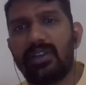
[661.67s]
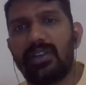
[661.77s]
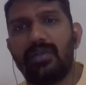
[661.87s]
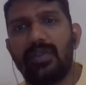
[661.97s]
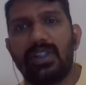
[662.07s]

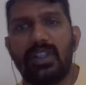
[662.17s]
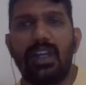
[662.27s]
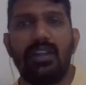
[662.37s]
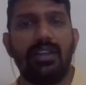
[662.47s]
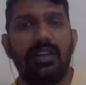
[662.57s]
service
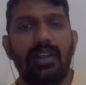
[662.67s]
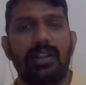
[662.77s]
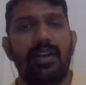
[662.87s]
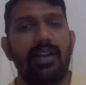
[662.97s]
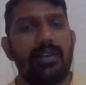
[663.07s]
and the
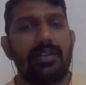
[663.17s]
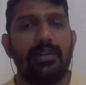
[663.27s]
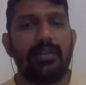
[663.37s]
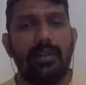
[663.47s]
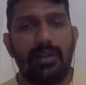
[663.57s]
guitar
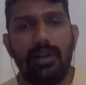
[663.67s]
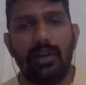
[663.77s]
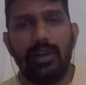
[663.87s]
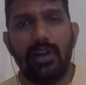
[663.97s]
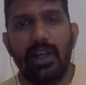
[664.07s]
lesson.
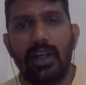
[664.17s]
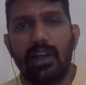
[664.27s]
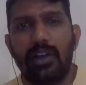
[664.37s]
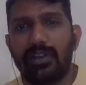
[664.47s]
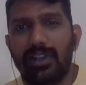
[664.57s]

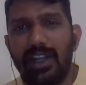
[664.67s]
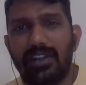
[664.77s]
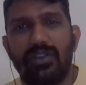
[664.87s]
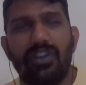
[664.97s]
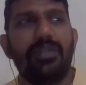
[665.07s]
So there
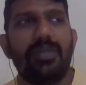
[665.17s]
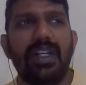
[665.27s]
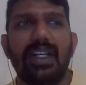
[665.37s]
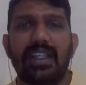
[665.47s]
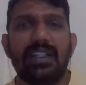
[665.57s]
shouldn't
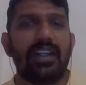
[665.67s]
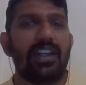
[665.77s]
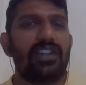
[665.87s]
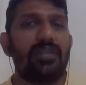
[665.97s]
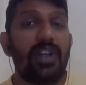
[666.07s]
be
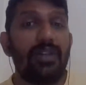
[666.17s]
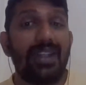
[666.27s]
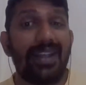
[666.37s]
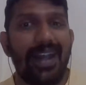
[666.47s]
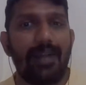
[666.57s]
disconnection between
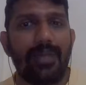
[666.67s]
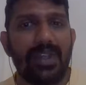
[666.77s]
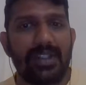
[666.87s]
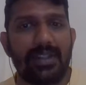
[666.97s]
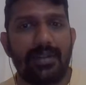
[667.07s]
the
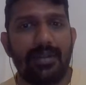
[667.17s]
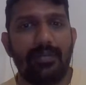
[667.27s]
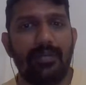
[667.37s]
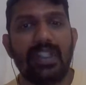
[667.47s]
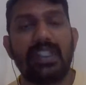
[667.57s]
campaigns,
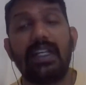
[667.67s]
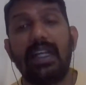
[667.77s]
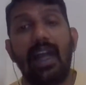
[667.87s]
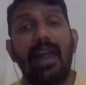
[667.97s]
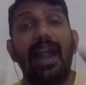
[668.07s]
means the
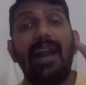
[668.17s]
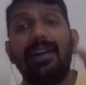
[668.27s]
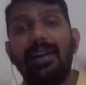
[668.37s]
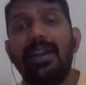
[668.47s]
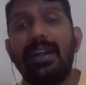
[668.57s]

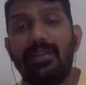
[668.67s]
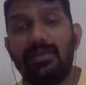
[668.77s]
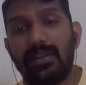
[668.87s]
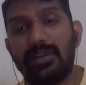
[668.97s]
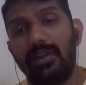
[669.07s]
ad
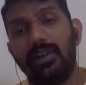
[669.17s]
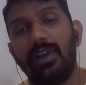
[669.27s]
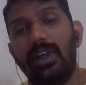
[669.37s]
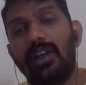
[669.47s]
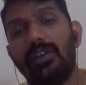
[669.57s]
creatives.
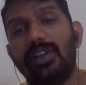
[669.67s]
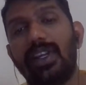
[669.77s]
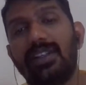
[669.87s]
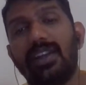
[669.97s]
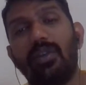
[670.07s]
So
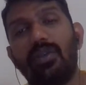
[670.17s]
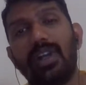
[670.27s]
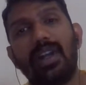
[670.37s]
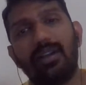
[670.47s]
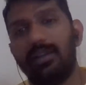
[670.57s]
let's say
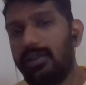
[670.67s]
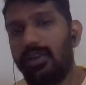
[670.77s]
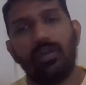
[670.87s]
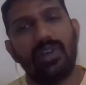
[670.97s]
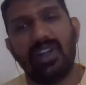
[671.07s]

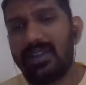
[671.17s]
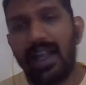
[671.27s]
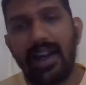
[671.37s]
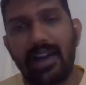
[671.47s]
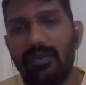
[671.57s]
the owner's
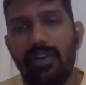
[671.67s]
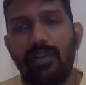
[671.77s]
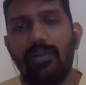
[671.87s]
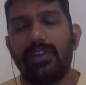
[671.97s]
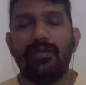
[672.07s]
ad
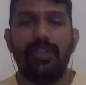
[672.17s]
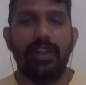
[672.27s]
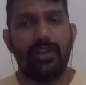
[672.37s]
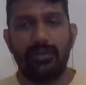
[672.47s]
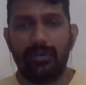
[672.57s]
was a
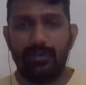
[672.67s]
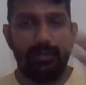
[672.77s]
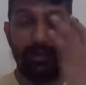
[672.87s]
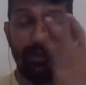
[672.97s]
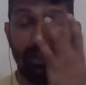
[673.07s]
video.
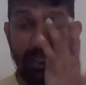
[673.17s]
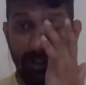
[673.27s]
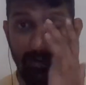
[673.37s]
So it's a